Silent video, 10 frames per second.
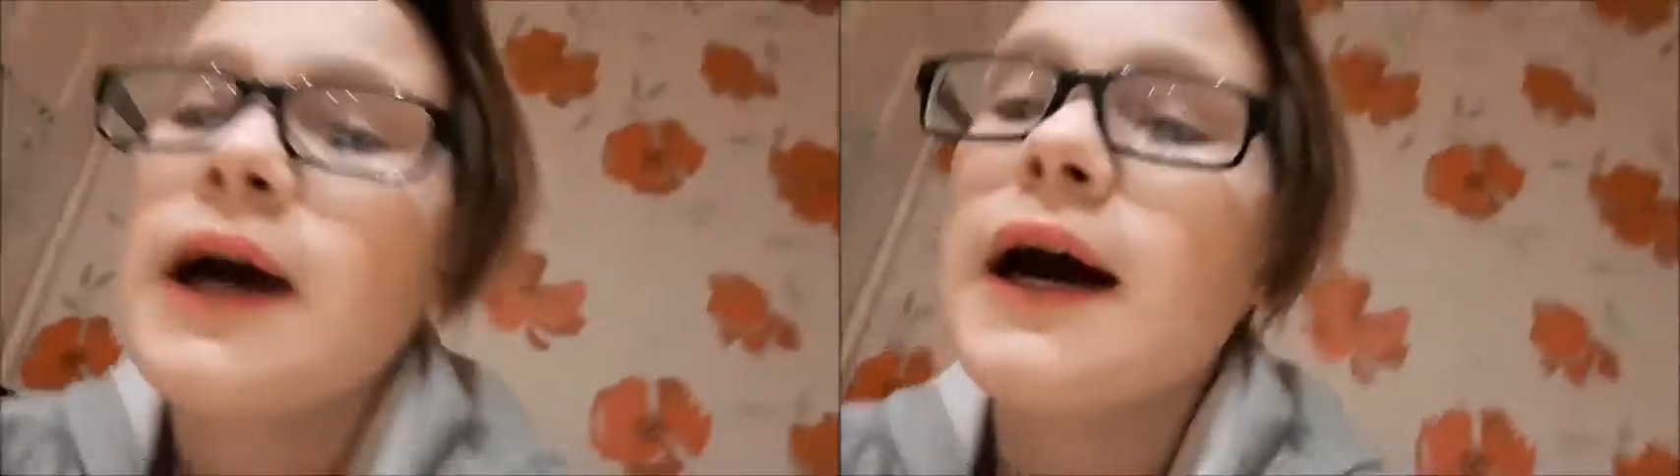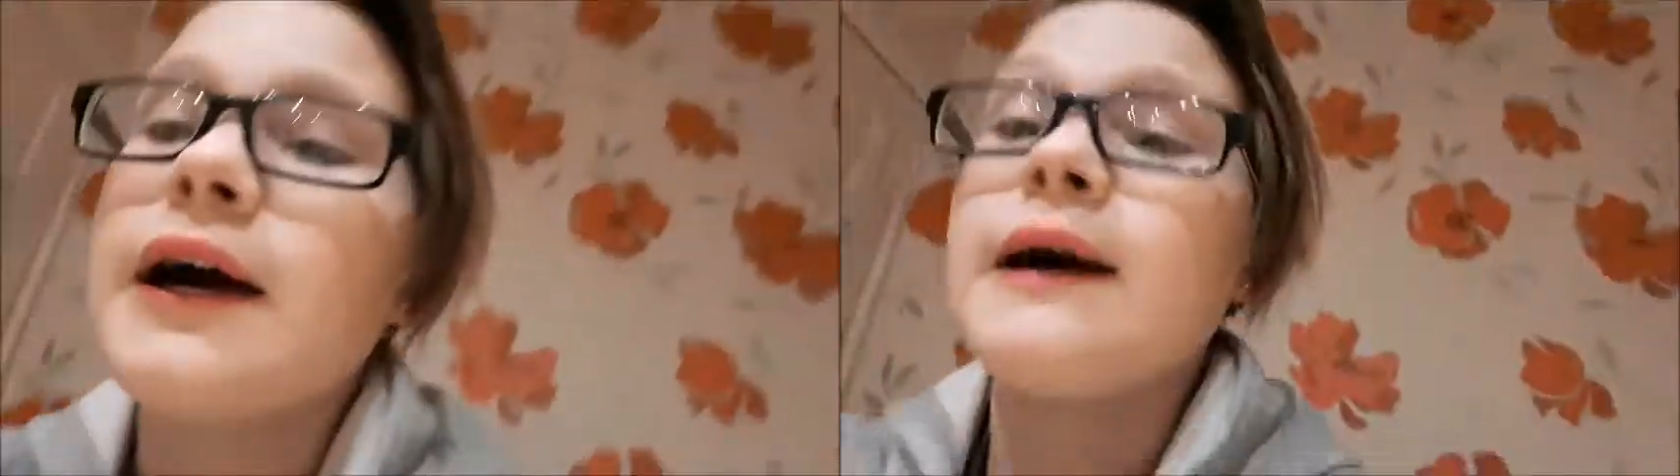
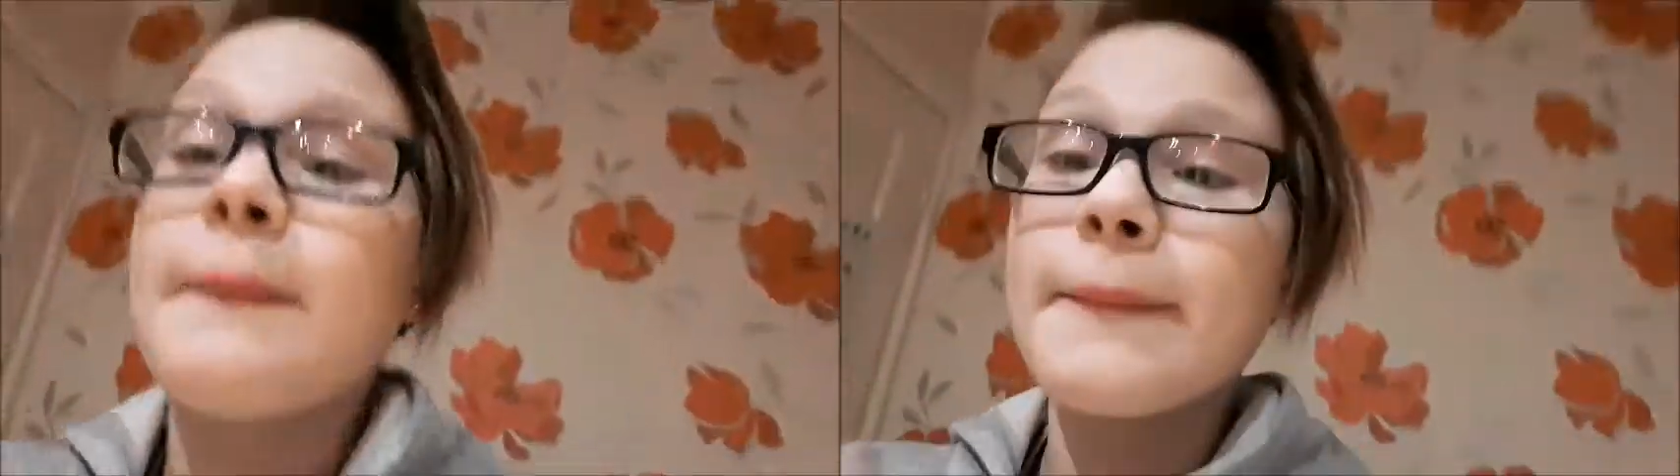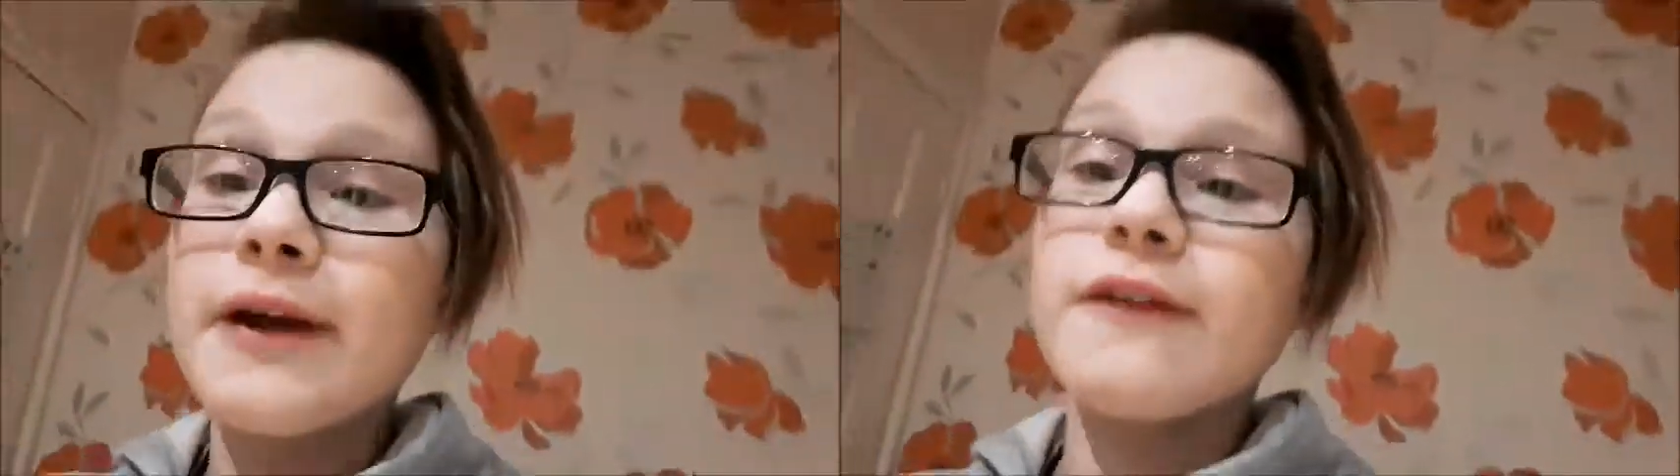I,
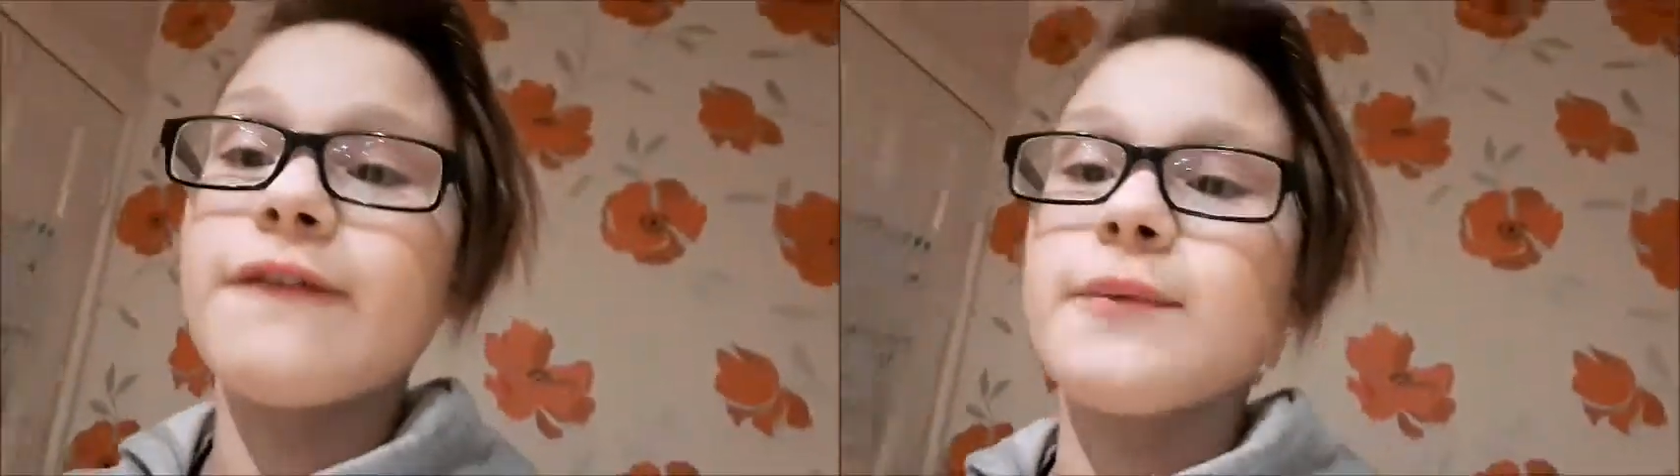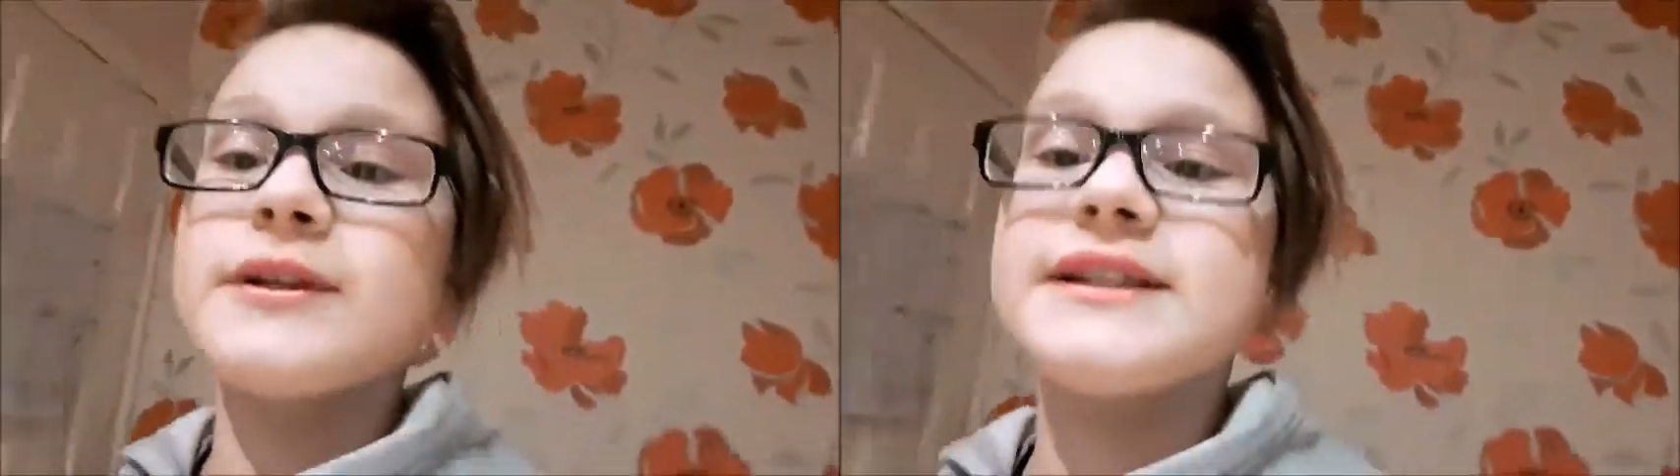am going to film the